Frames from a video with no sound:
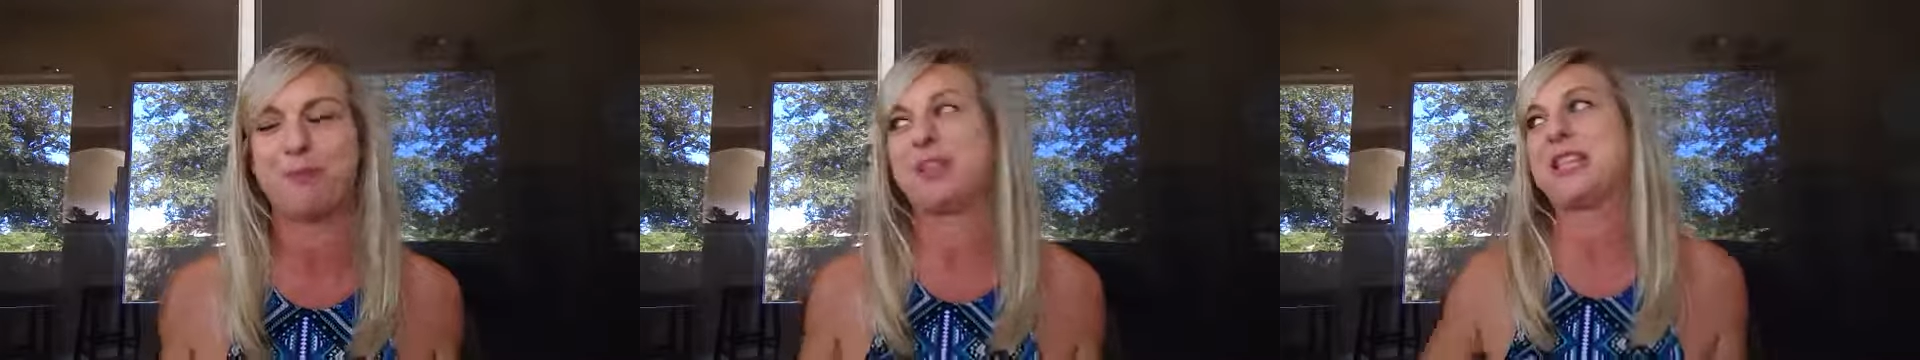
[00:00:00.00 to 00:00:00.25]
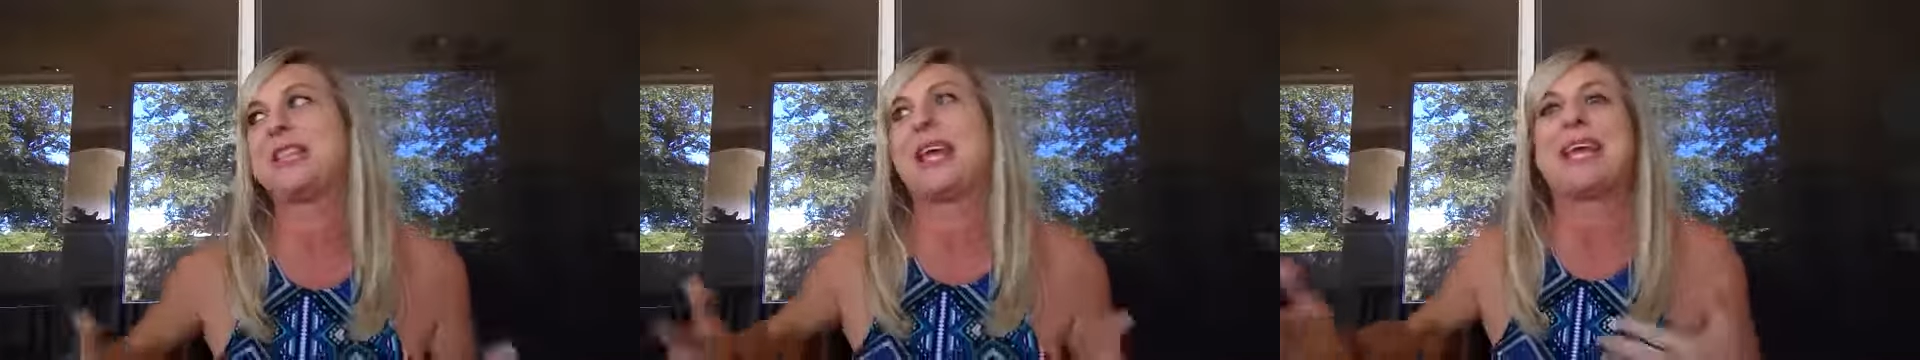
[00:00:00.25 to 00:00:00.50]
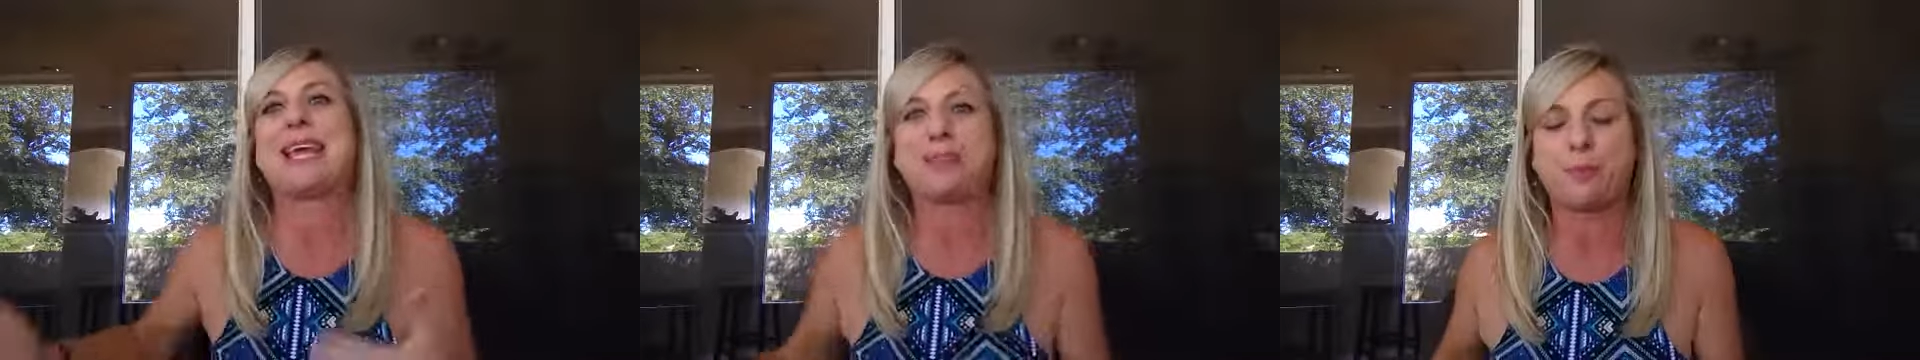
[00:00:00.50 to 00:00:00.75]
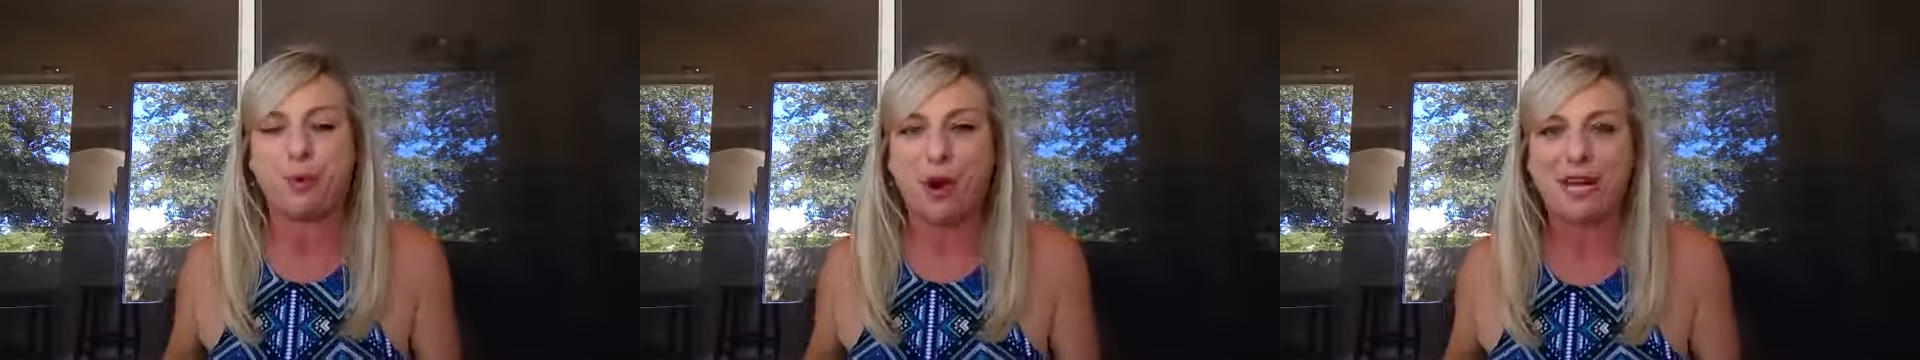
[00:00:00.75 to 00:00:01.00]
But then they get
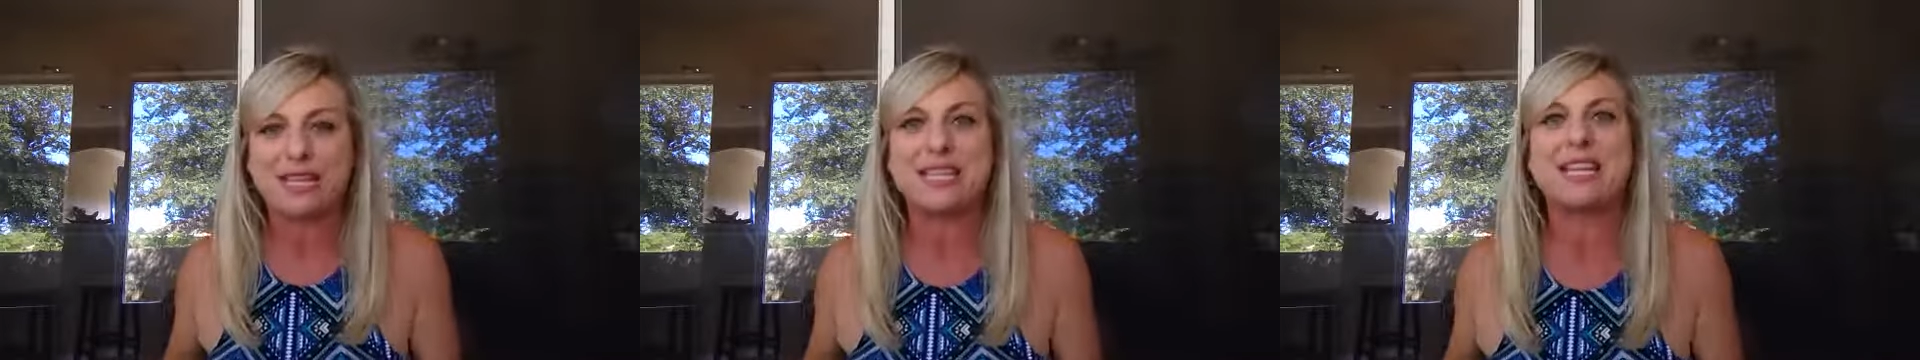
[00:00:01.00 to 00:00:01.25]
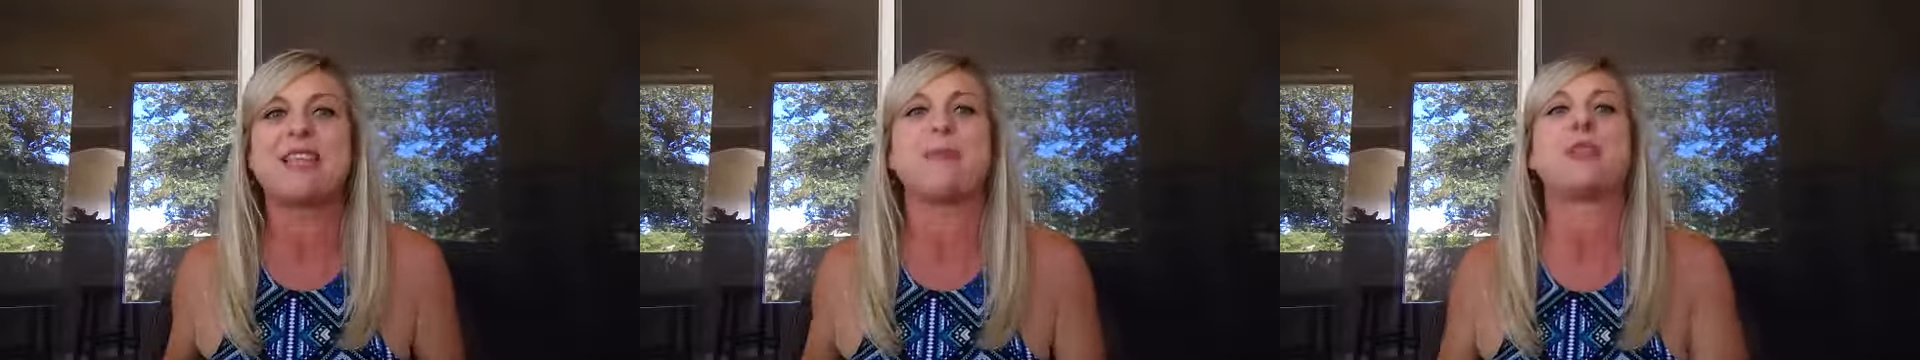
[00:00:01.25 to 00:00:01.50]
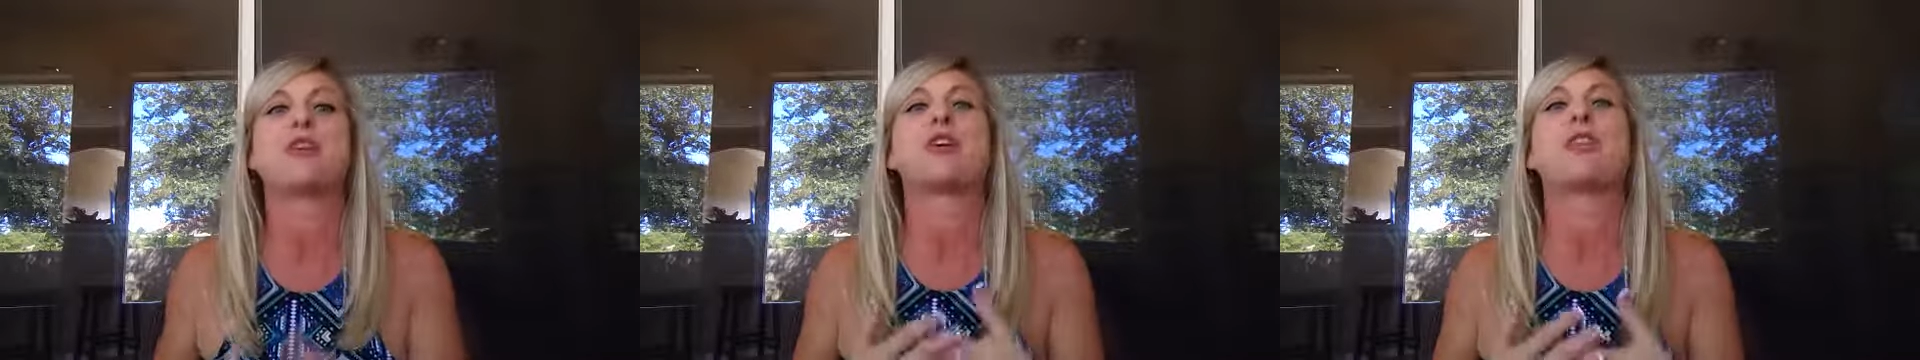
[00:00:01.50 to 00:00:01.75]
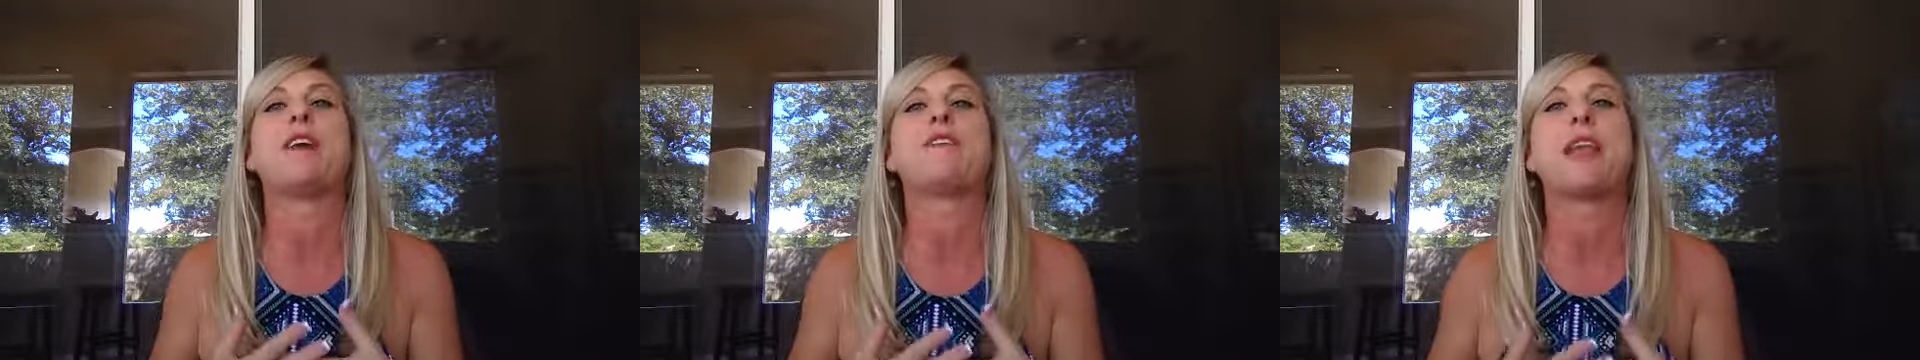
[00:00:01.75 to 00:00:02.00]
the product in them and
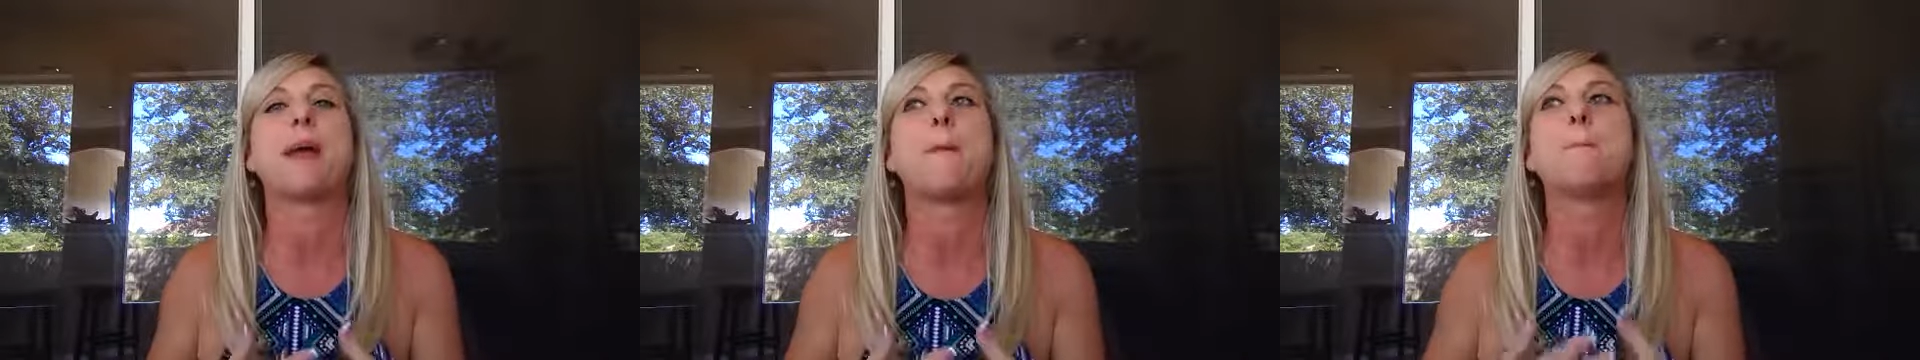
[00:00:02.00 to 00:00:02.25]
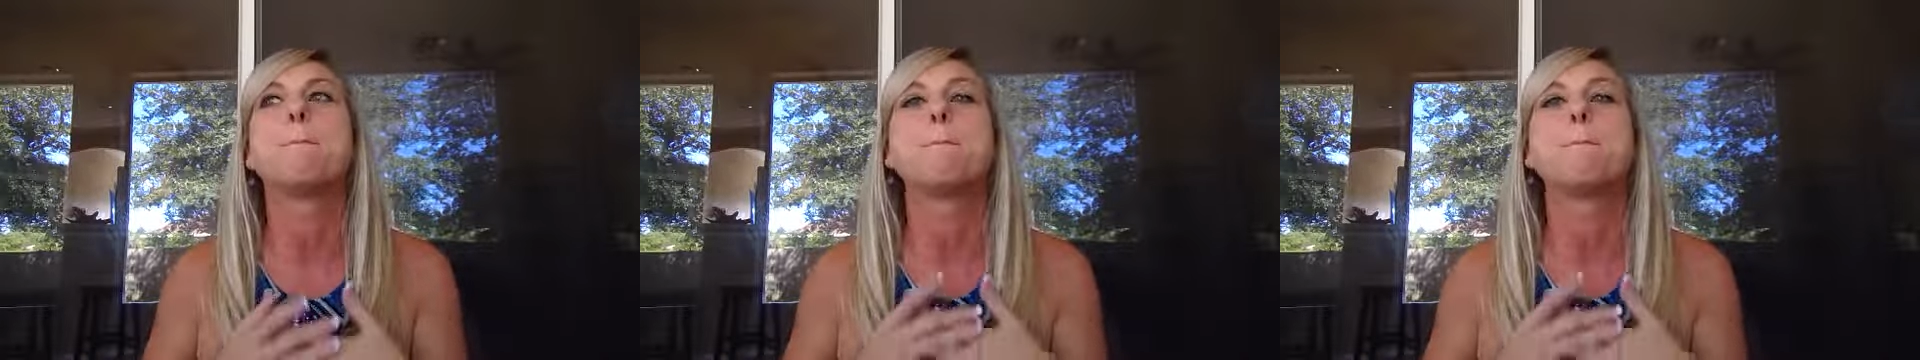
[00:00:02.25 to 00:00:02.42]
they're loving it.